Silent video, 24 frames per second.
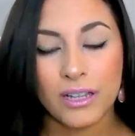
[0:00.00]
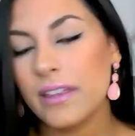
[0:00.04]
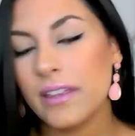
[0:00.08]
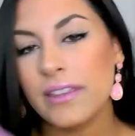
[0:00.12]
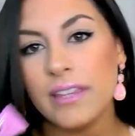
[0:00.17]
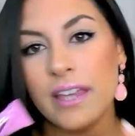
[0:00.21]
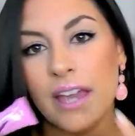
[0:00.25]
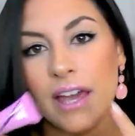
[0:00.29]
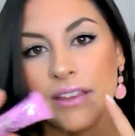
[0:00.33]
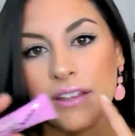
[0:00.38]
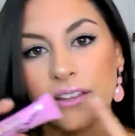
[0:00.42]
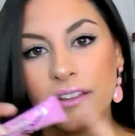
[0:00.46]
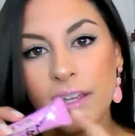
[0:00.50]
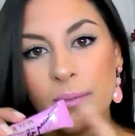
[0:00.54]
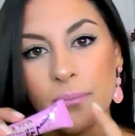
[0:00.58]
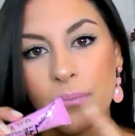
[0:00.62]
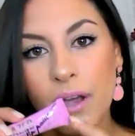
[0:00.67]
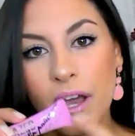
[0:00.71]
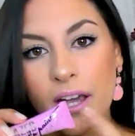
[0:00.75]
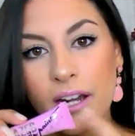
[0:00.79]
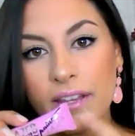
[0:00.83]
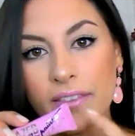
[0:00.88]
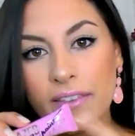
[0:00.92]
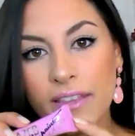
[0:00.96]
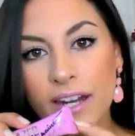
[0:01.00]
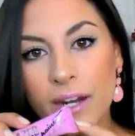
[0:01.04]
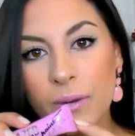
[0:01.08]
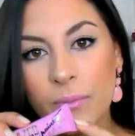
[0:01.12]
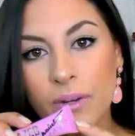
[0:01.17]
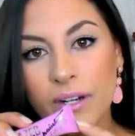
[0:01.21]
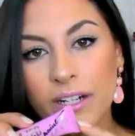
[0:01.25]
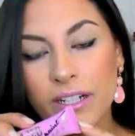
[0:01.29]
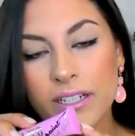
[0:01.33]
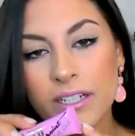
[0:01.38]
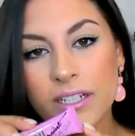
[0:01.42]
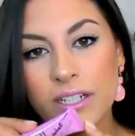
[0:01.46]
Then the other lip product that I
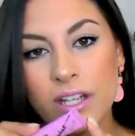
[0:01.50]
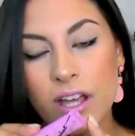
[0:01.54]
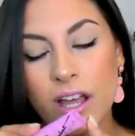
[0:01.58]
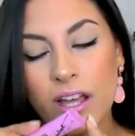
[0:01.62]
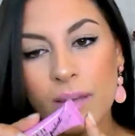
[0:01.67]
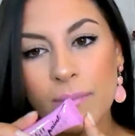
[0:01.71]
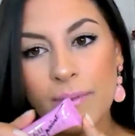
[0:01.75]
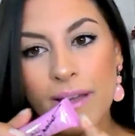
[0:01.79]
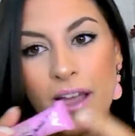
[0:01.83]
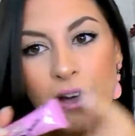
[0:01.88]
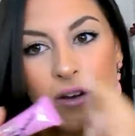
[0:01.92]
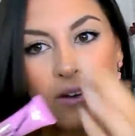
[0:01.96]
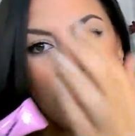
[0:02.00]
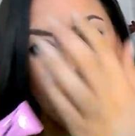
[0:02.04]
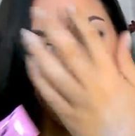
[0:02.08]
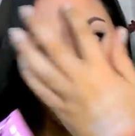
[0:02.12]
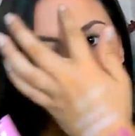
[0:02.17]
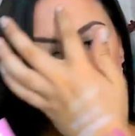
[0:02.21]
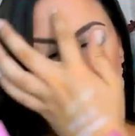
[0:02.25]
wanted to talk about,